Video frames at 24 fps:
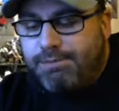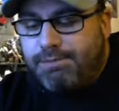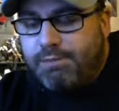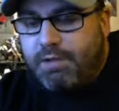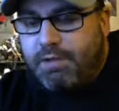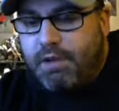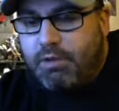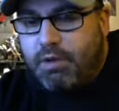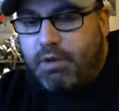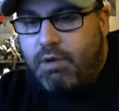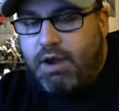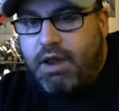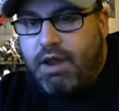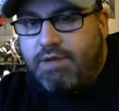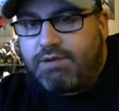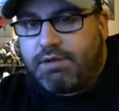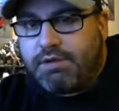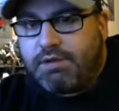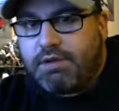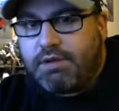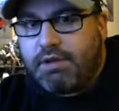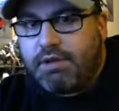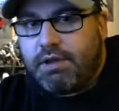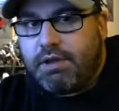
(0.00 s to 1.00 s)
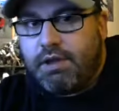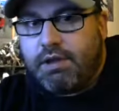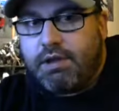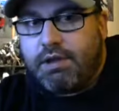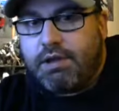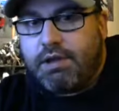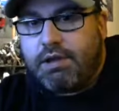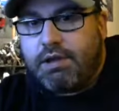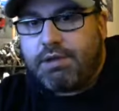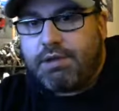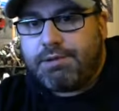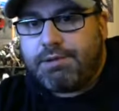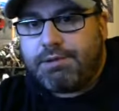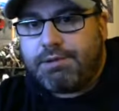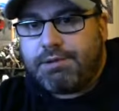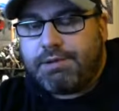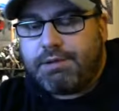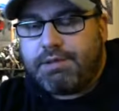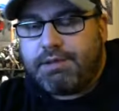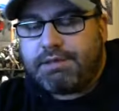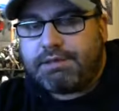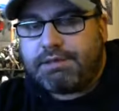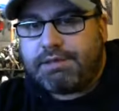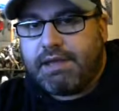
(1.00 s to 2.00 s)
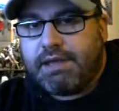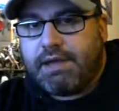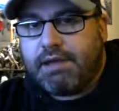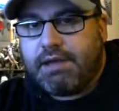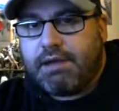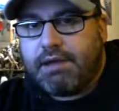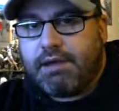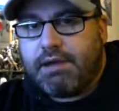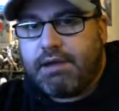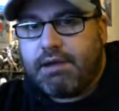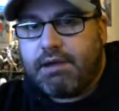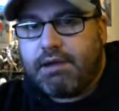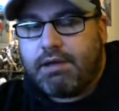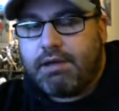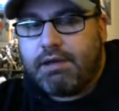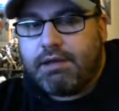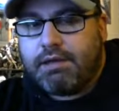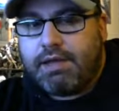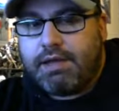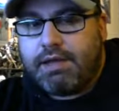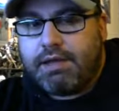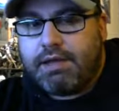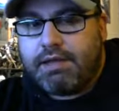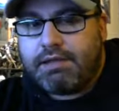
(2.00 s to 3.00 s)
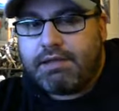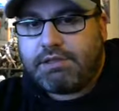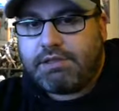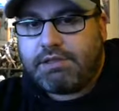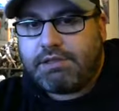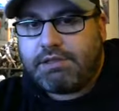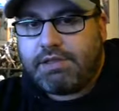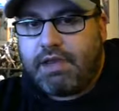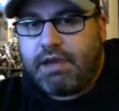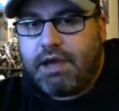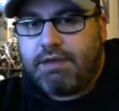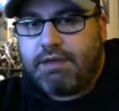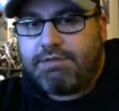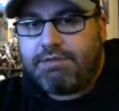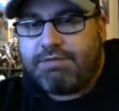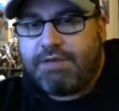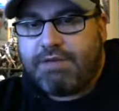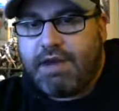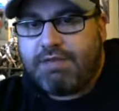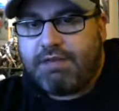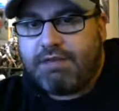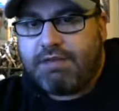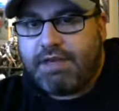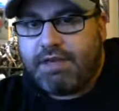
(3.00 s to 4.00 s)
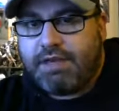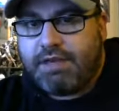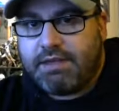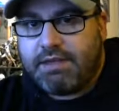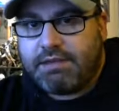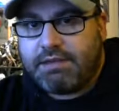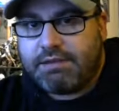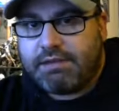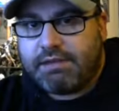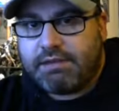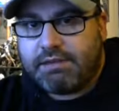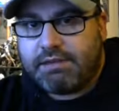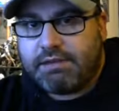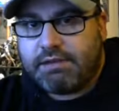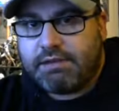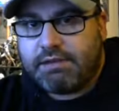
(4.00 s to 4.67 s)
they were having it's a lady. She's got 5 kids,